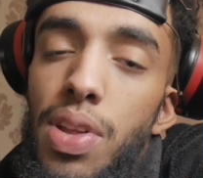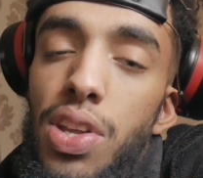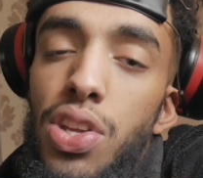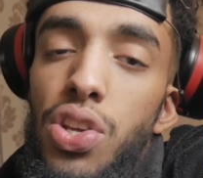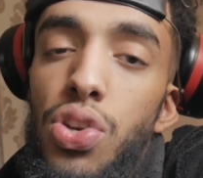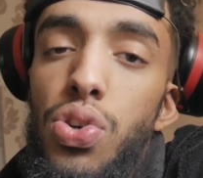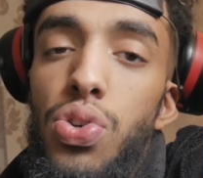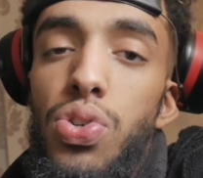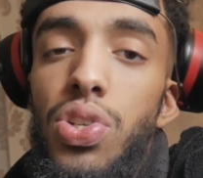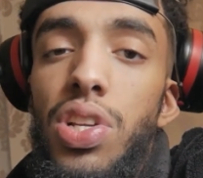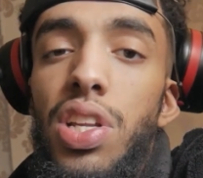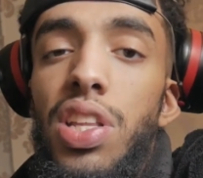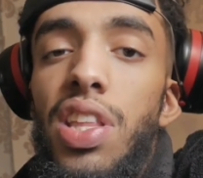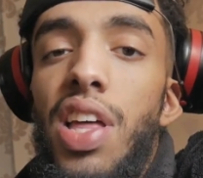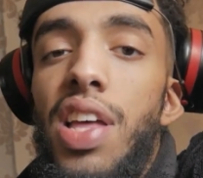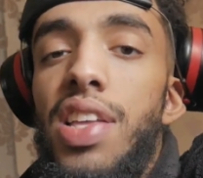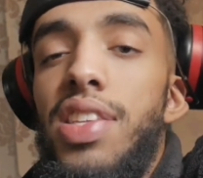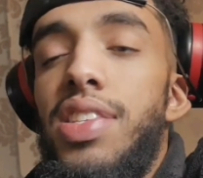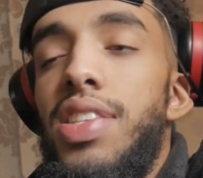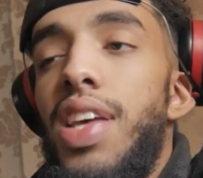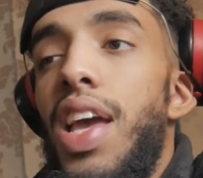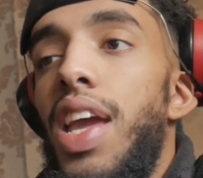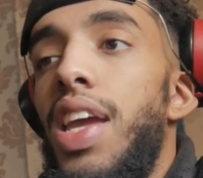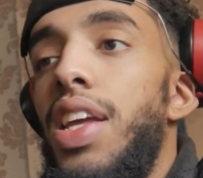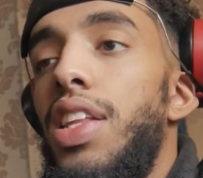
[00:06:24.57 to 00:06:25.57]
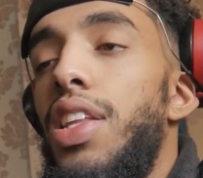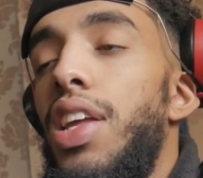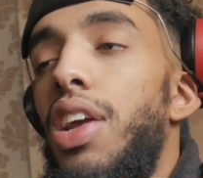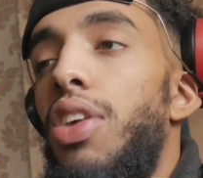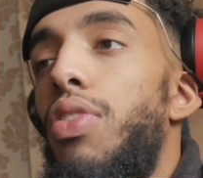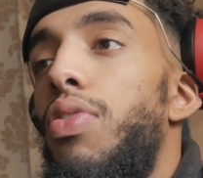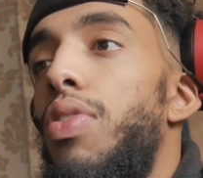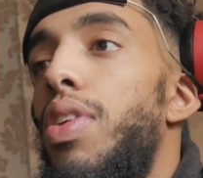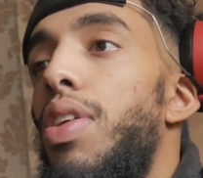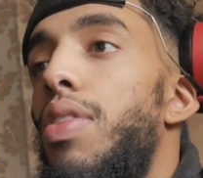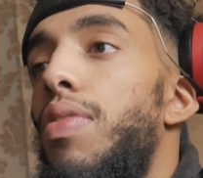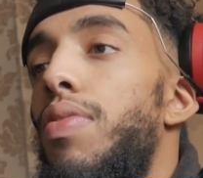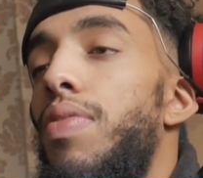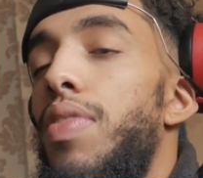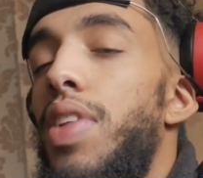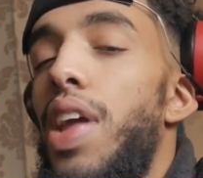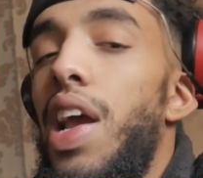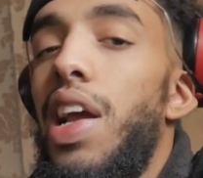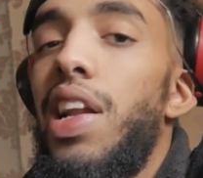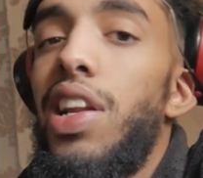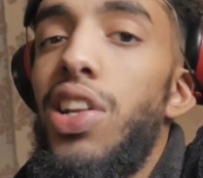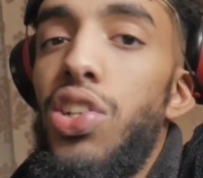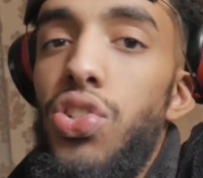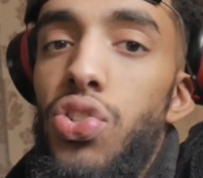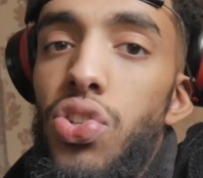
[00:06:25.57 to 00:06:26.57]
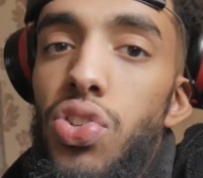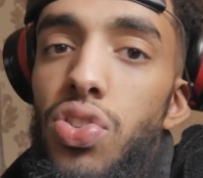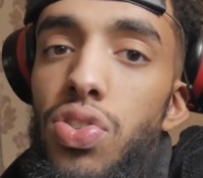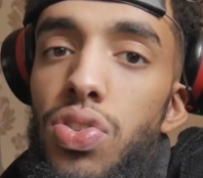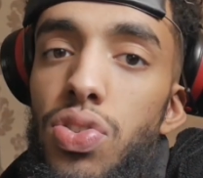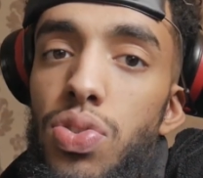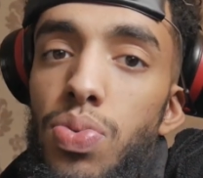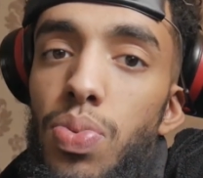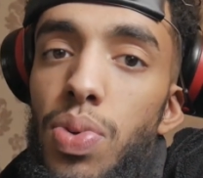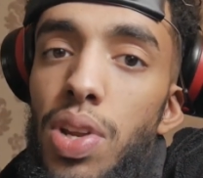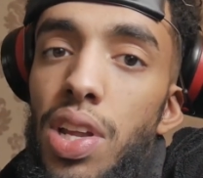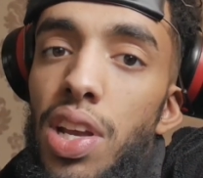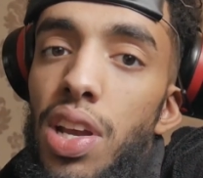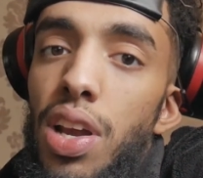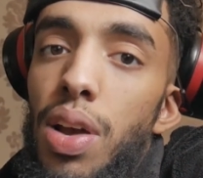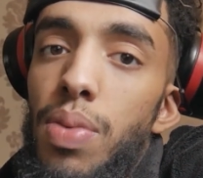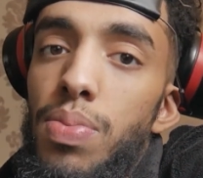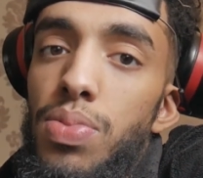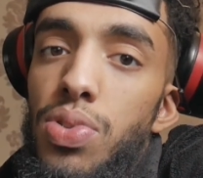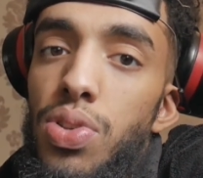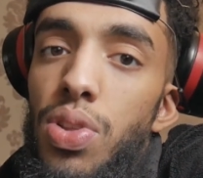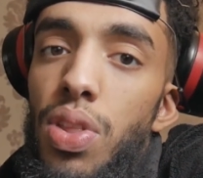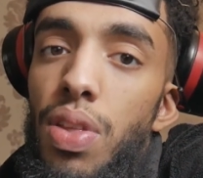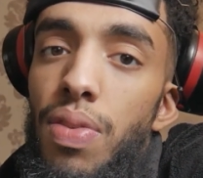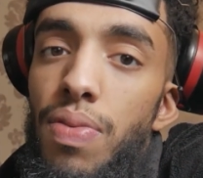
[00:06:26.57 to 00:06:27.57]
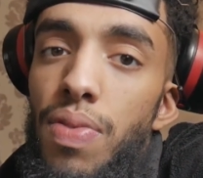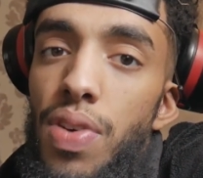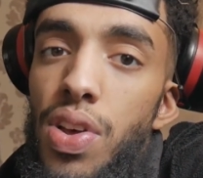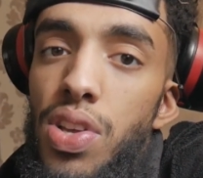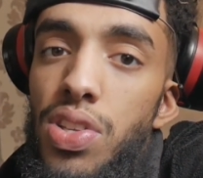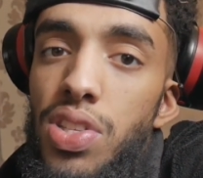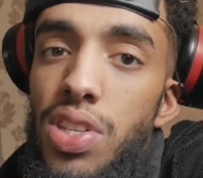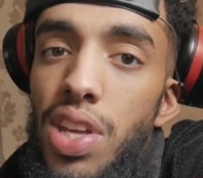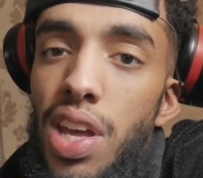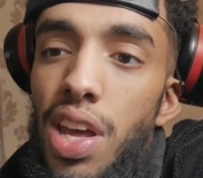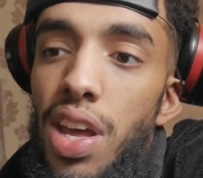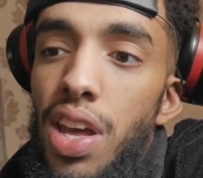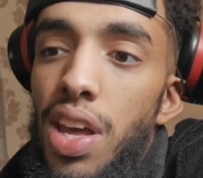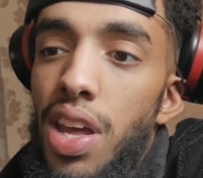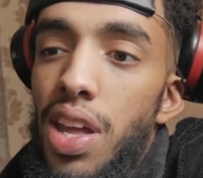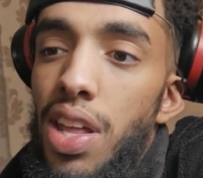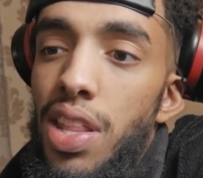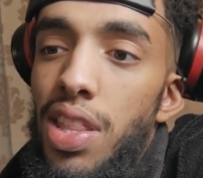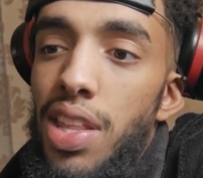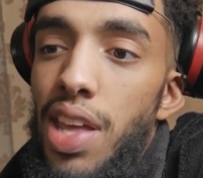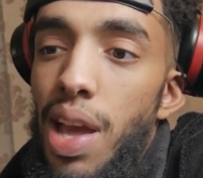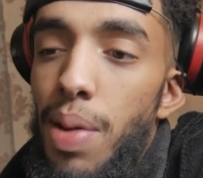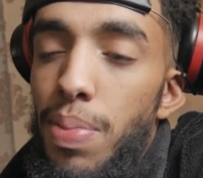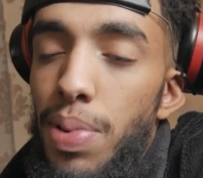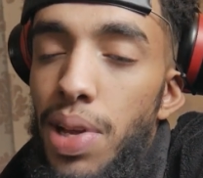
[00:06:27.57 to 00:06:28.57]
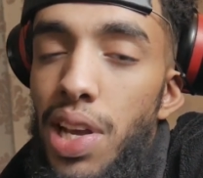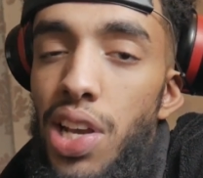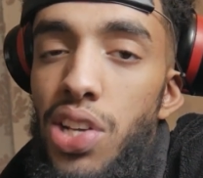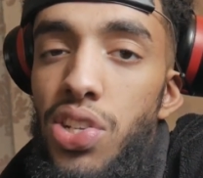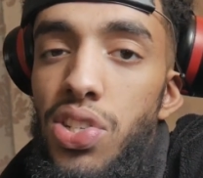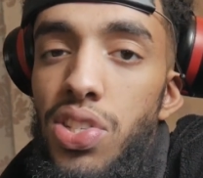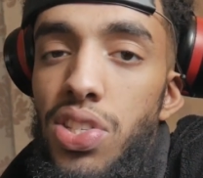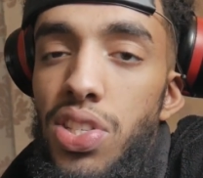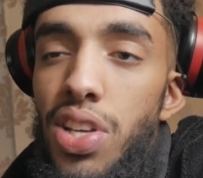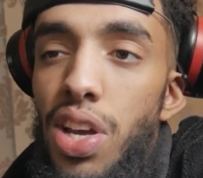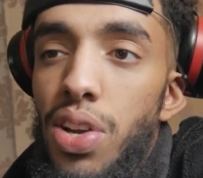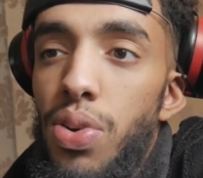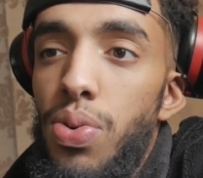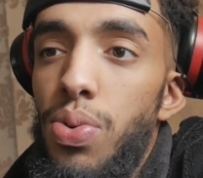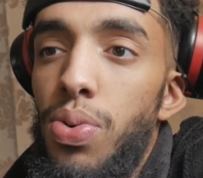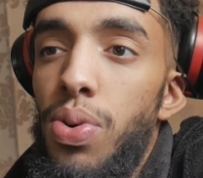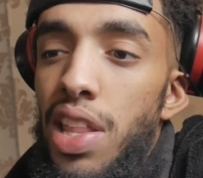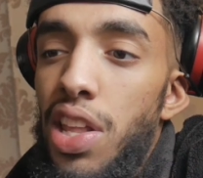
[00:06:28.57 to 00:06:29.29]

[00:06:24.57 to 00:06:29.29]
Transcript: Usually there's a degree of negligence when it comes to the first year in the application cycle.